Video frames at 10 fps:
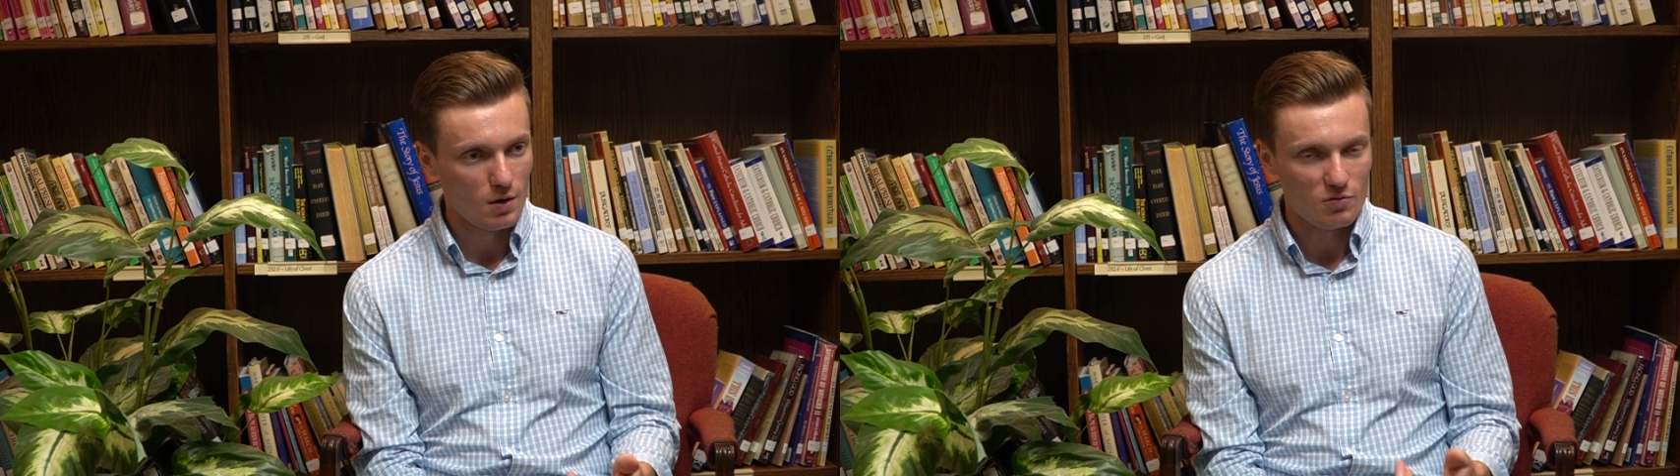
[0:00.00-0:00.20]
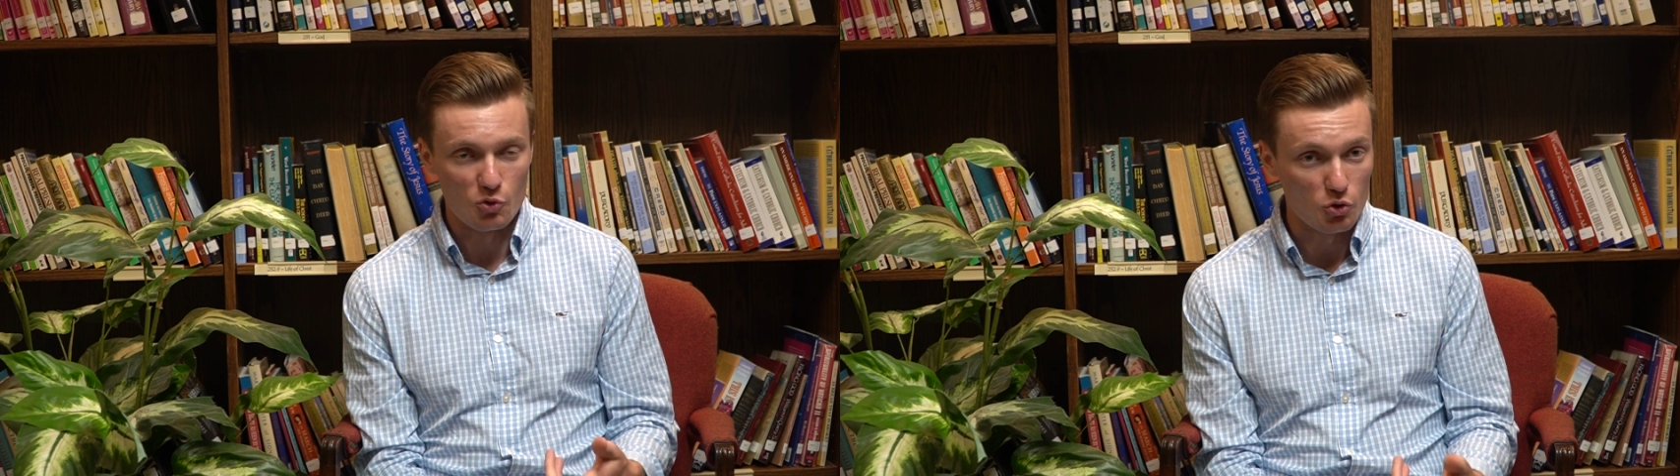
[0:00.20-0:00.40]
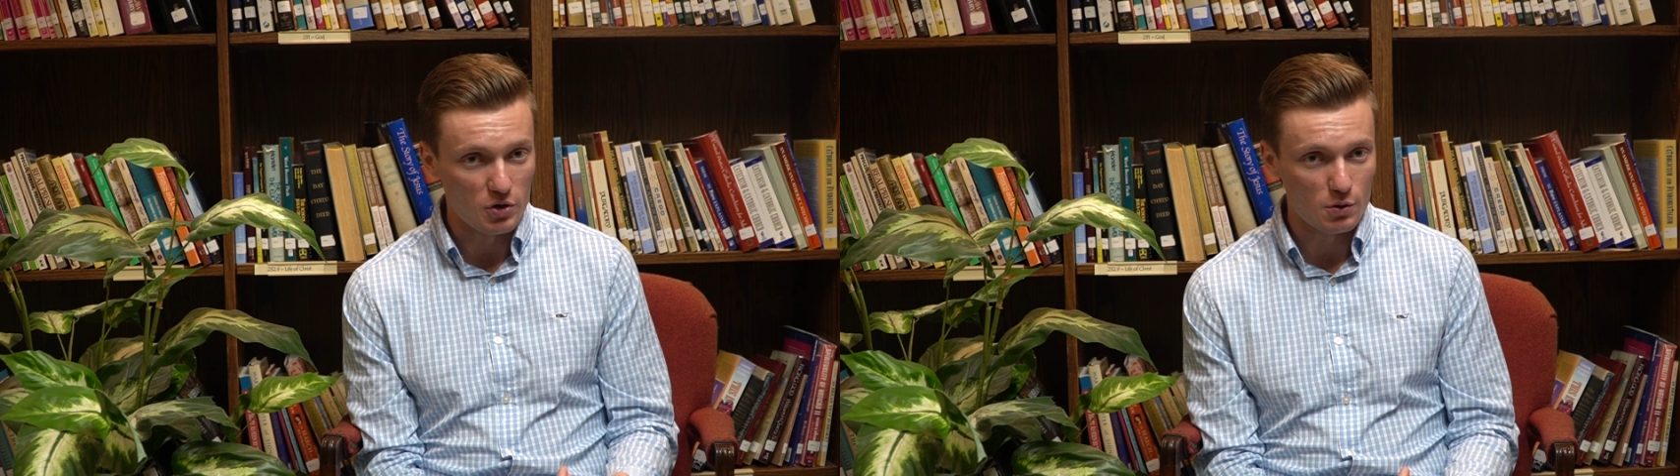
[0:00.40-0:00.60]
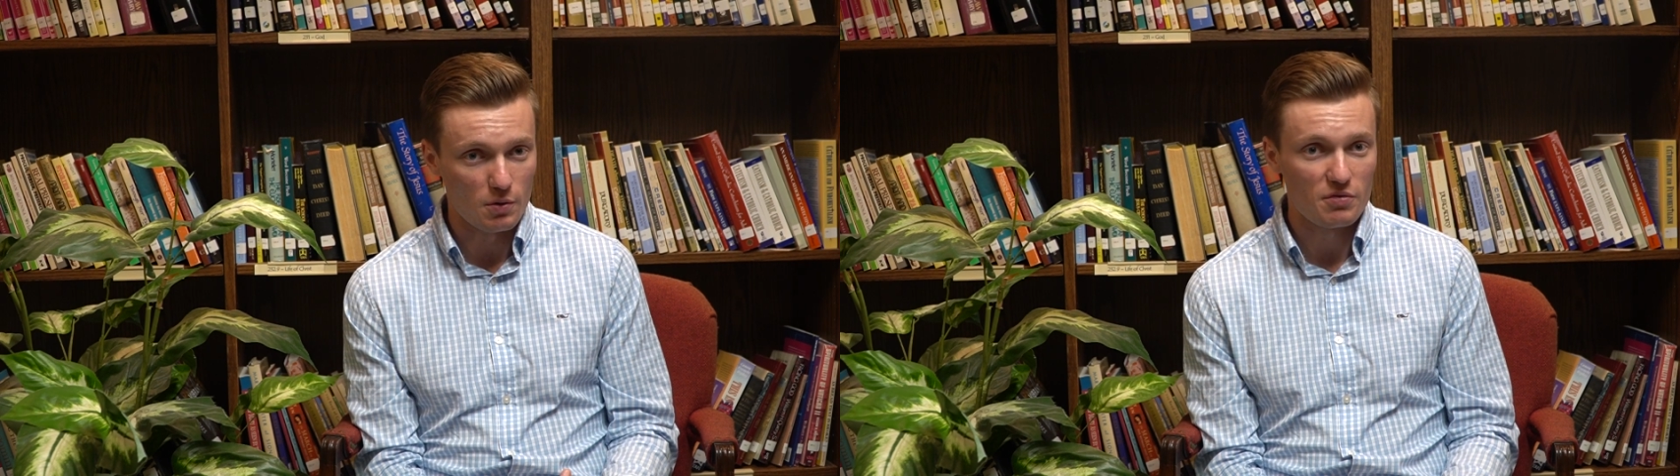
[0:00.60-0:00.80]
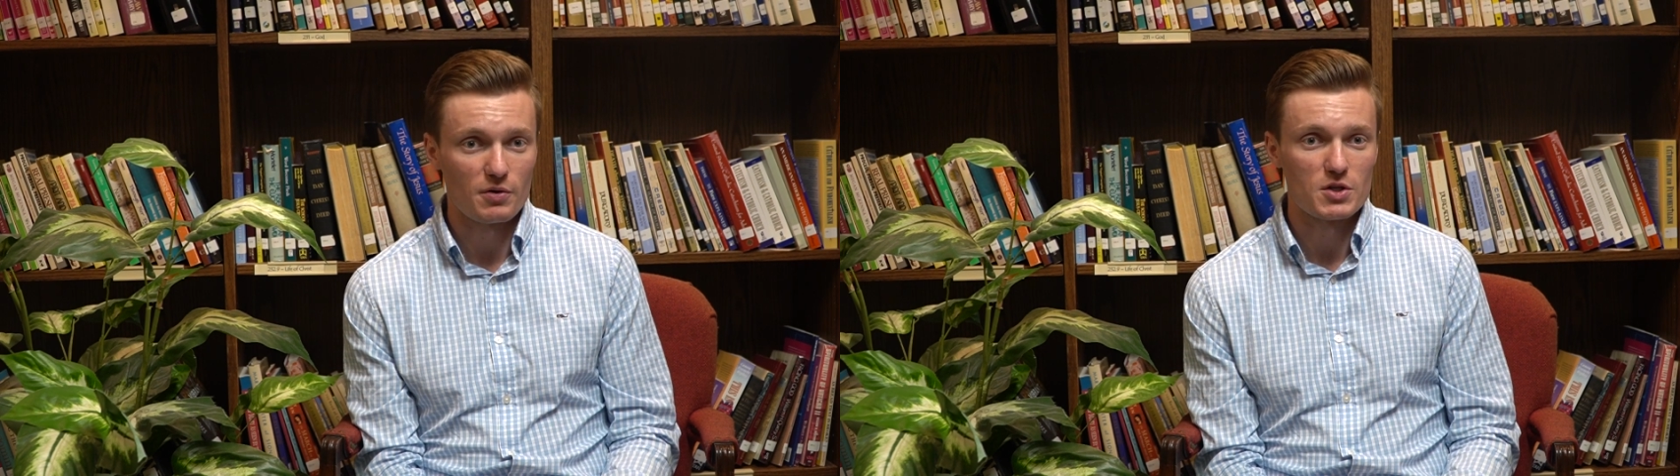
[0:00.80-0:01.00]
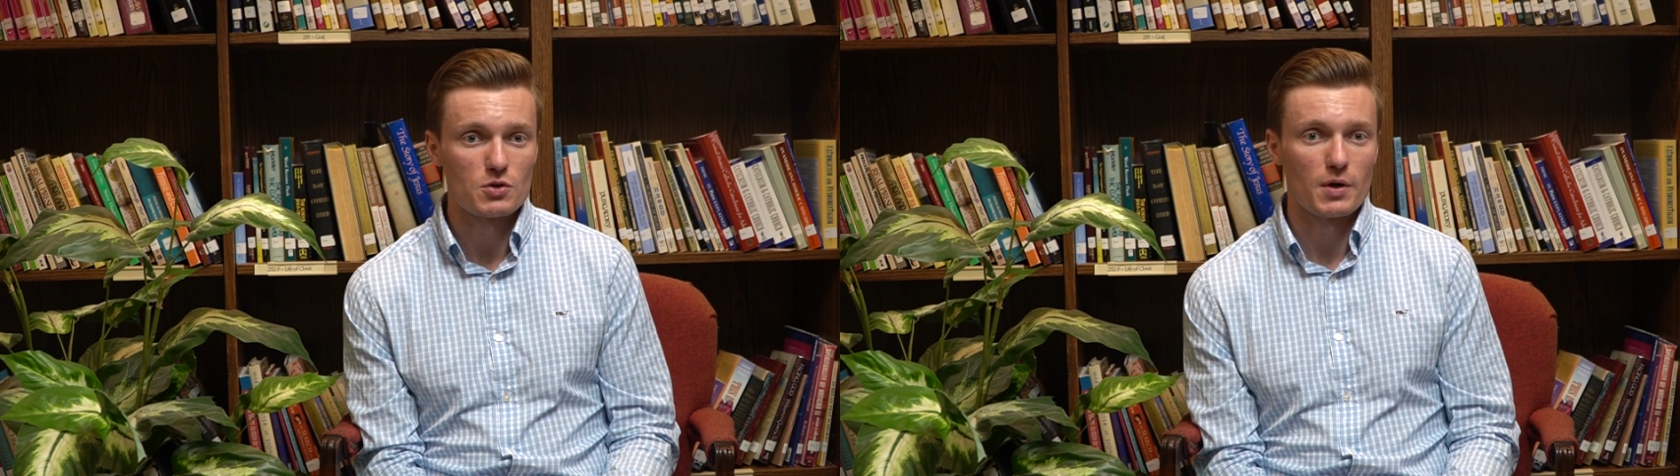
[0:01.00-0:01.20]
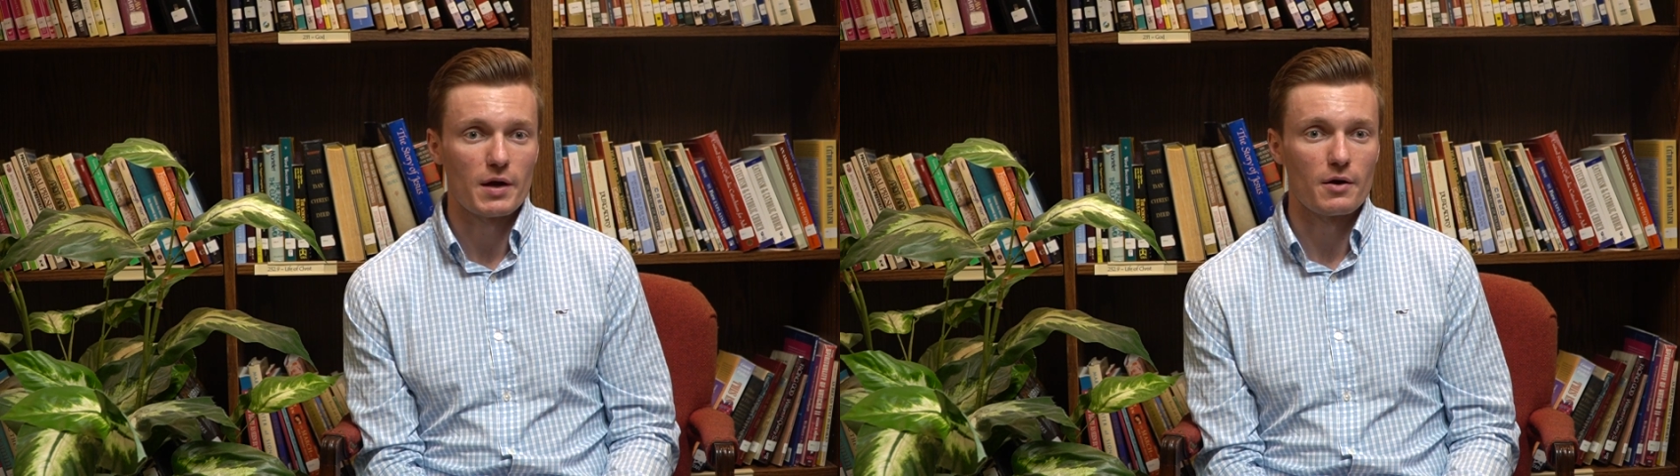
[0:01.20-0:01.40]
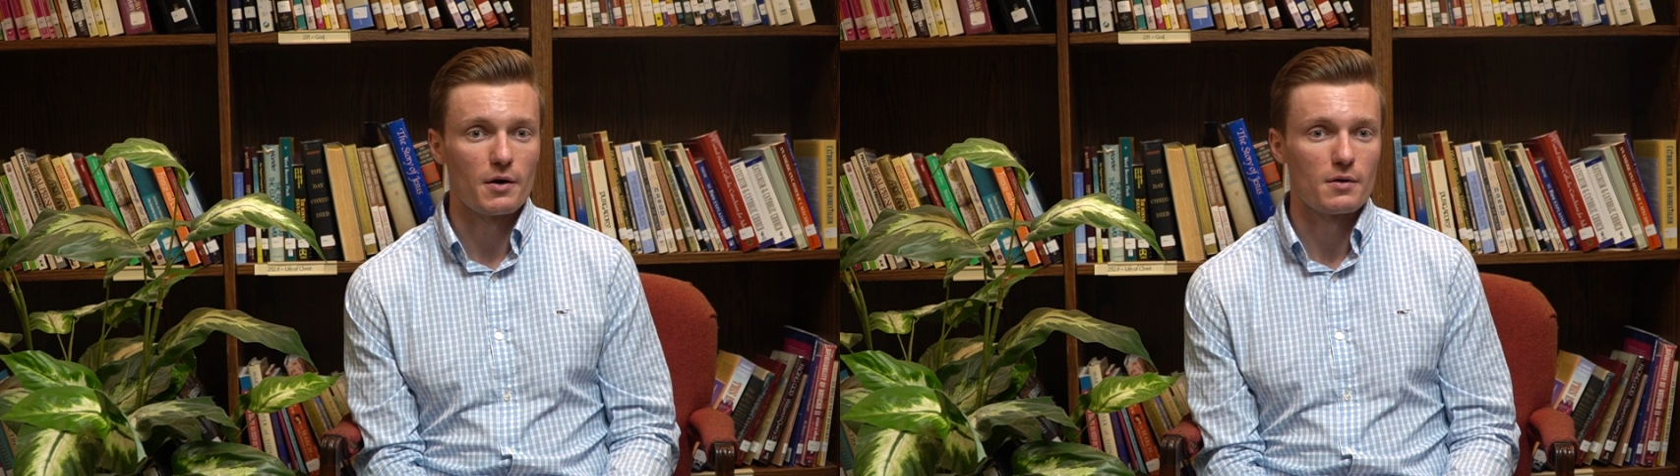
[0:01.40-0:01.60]
food in your
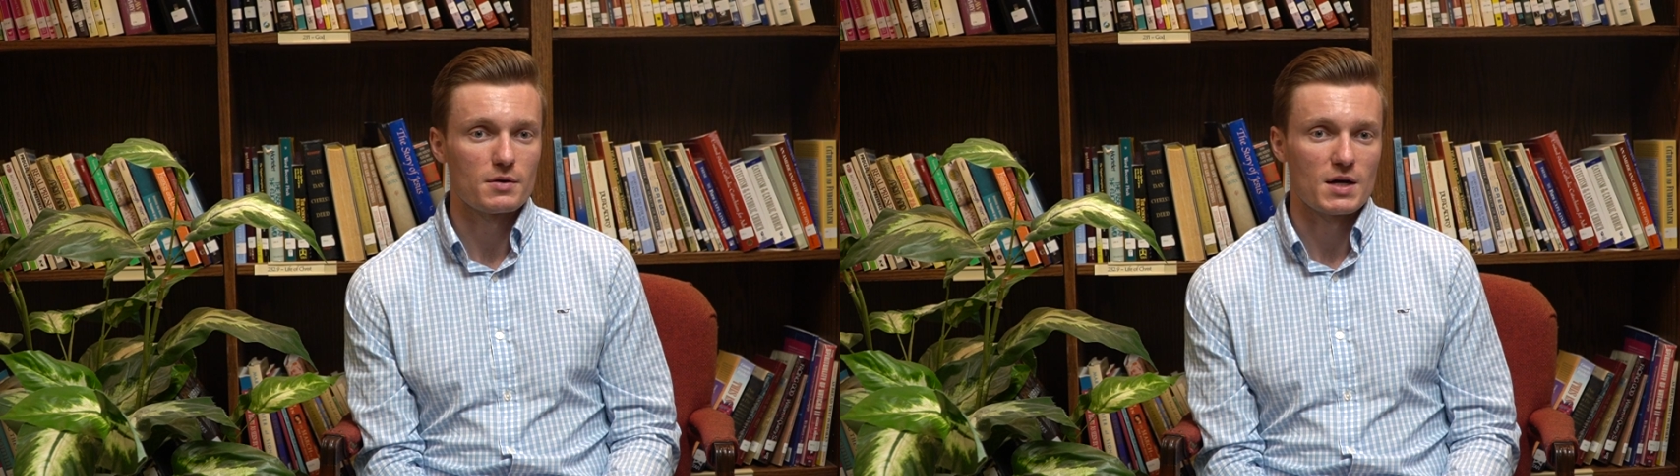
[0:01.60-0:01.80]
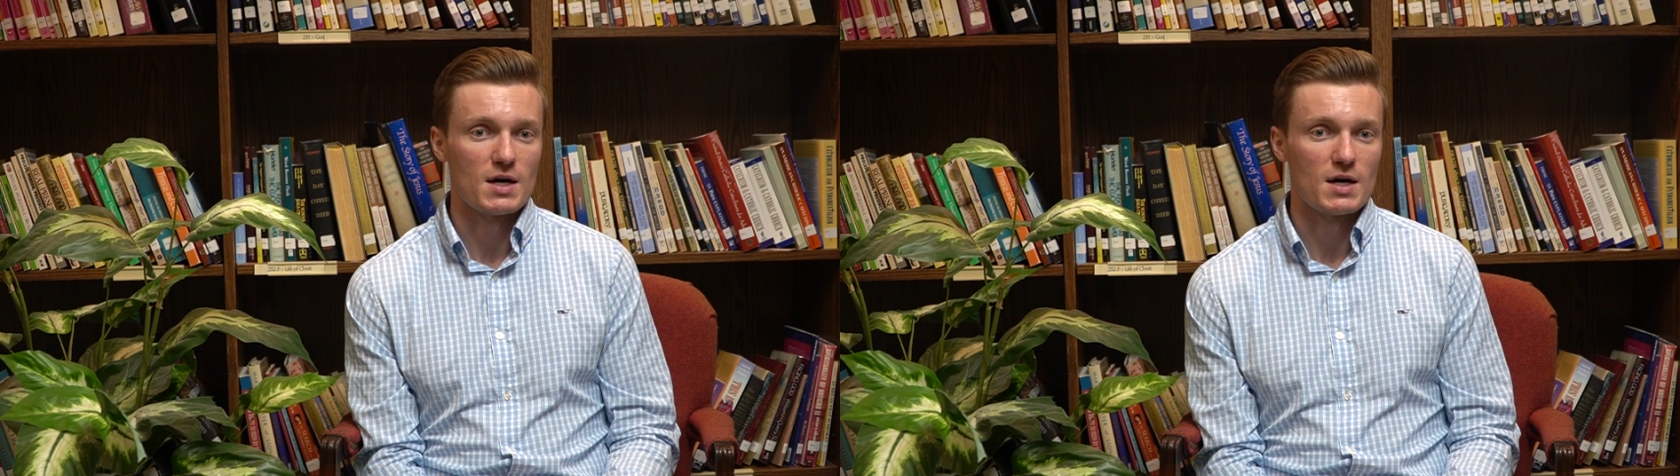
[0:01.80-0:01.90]
refrigerator,